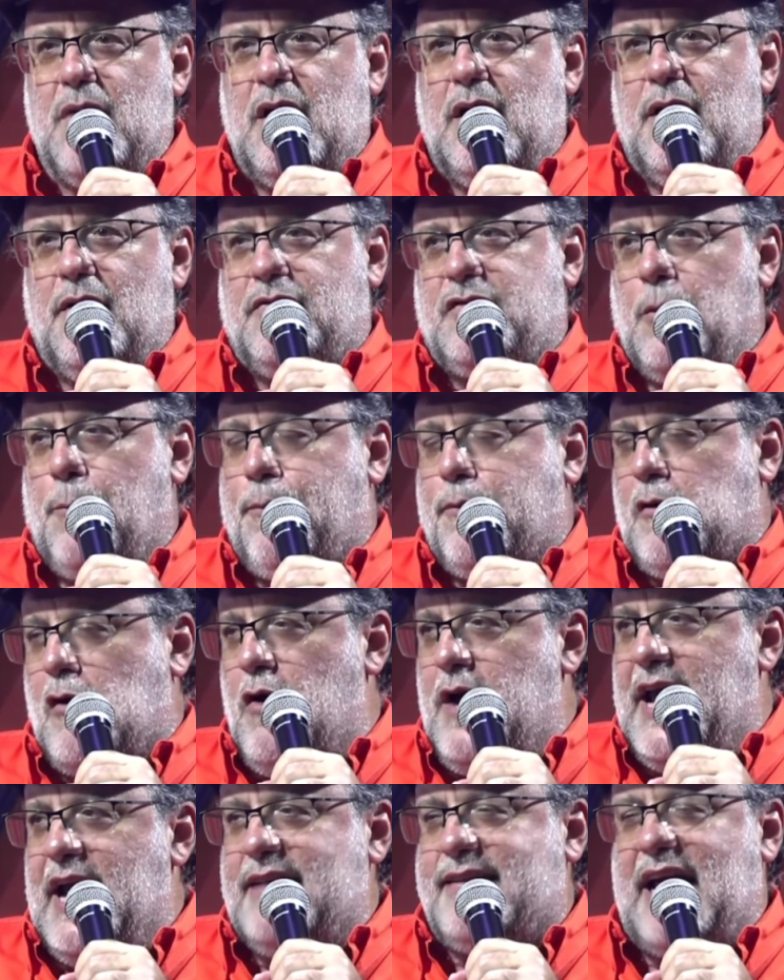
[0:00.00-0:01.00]
to
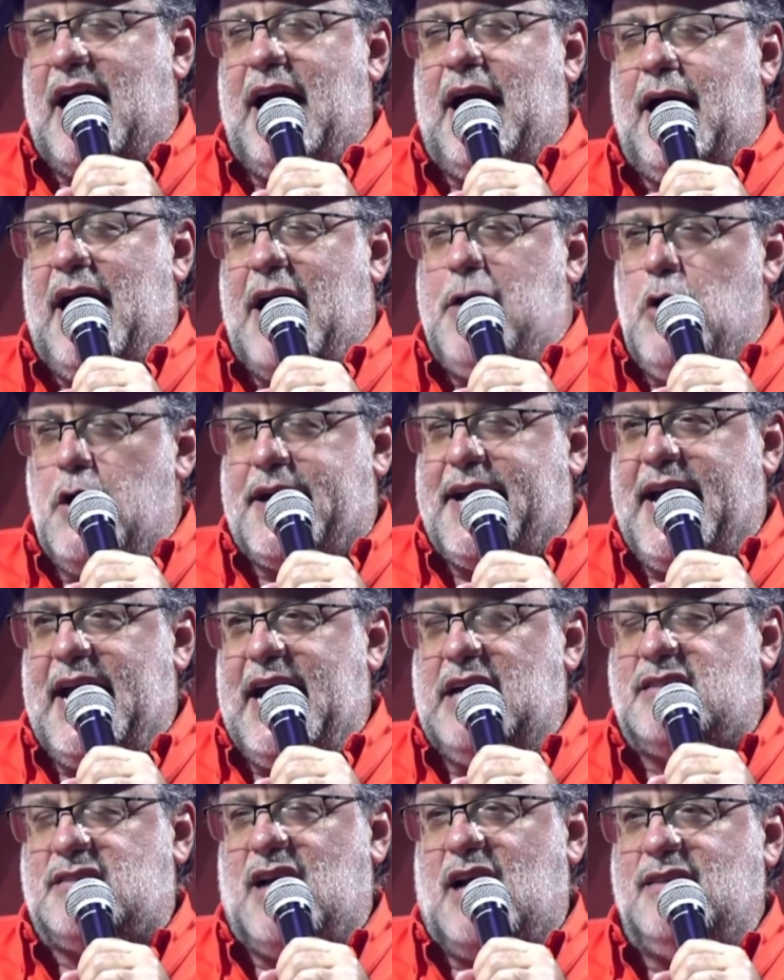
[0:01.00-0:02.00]
create an
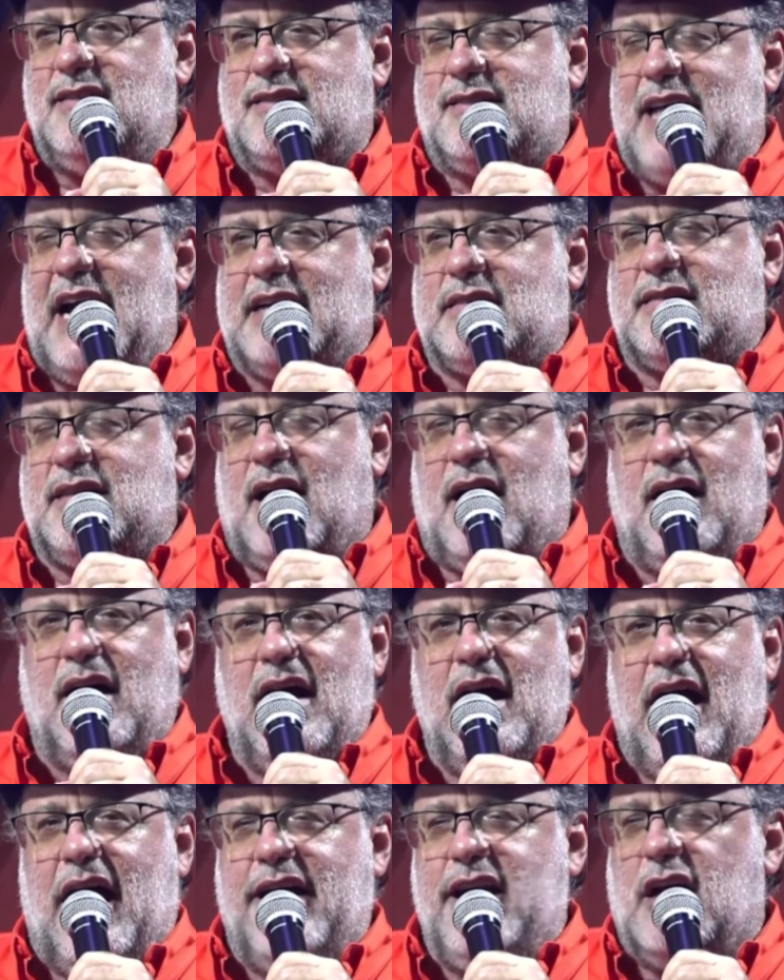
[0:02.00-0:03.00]
education sector
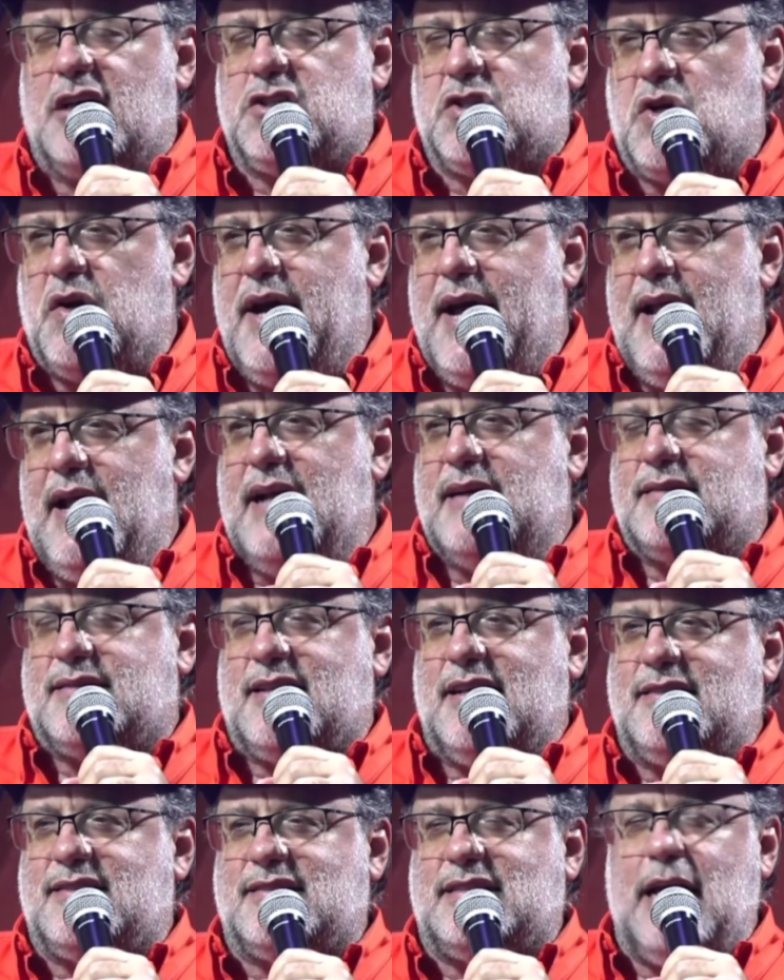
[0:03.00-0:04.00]
and a training
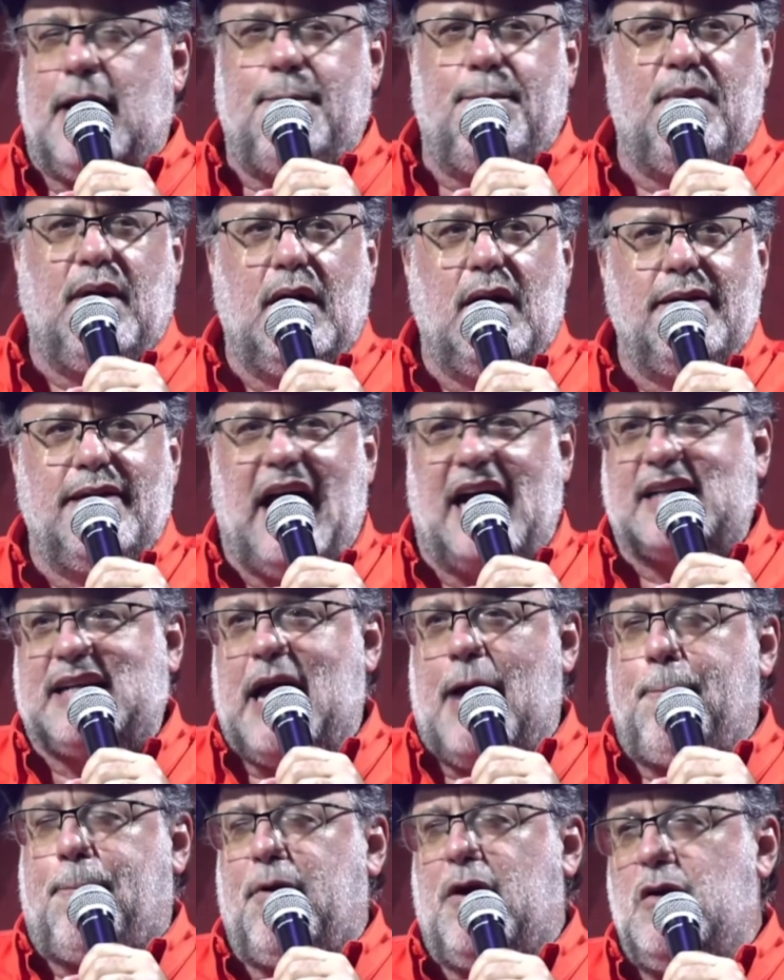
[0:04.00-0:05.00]
system that
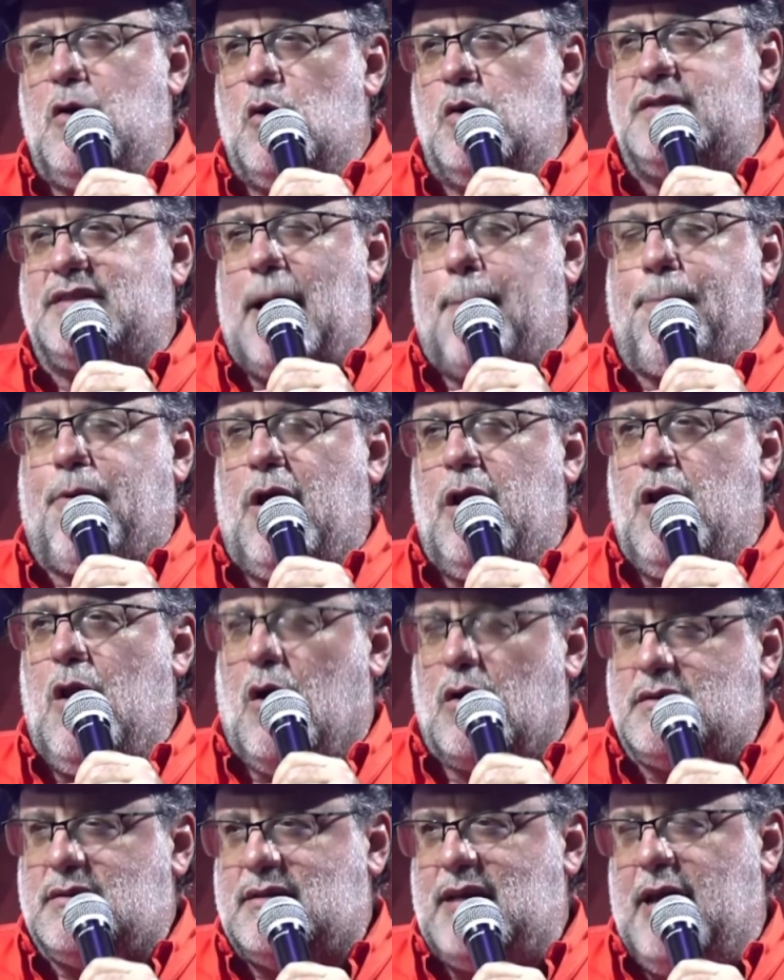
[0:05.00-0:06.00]
can produce a
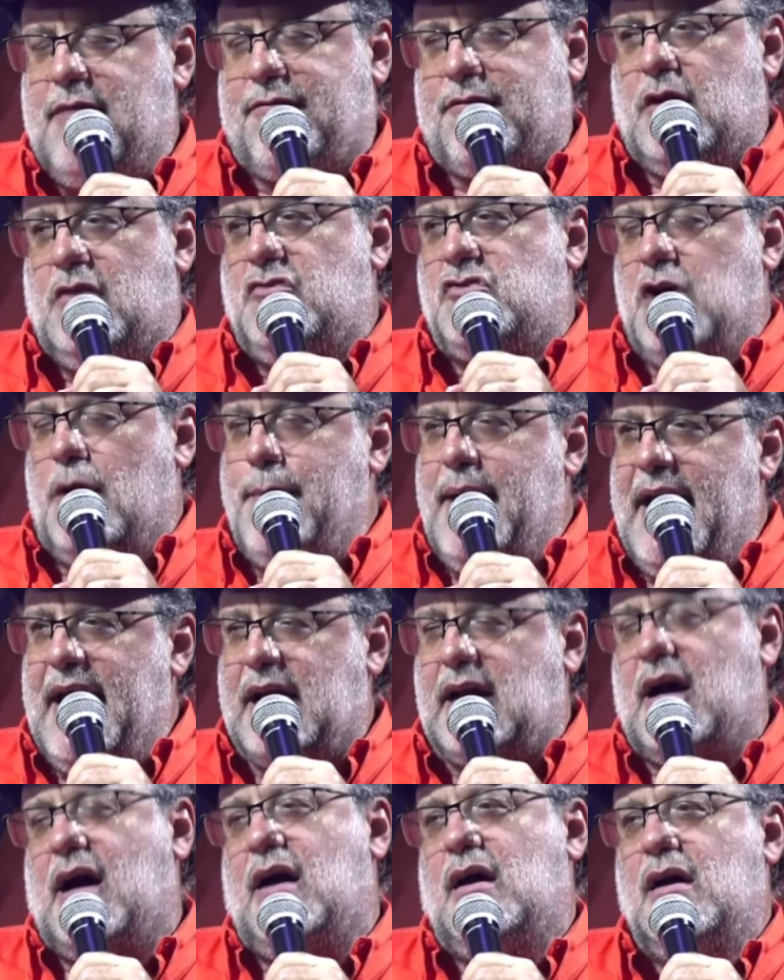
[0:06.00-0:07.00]
productive
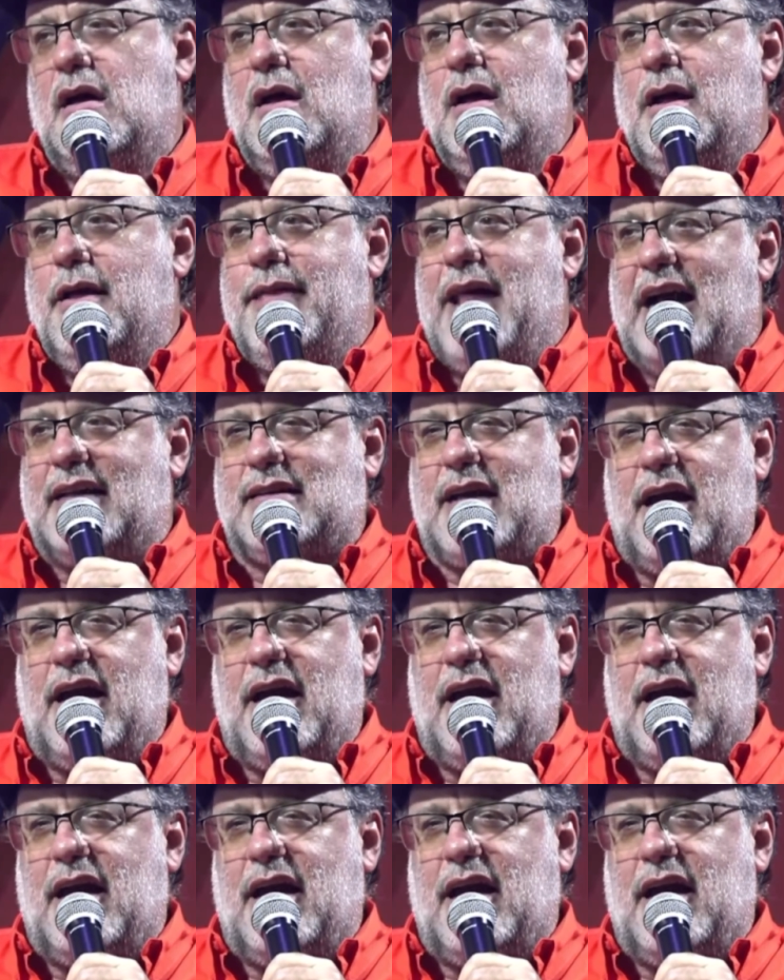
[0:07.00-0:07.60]
Jamaica that can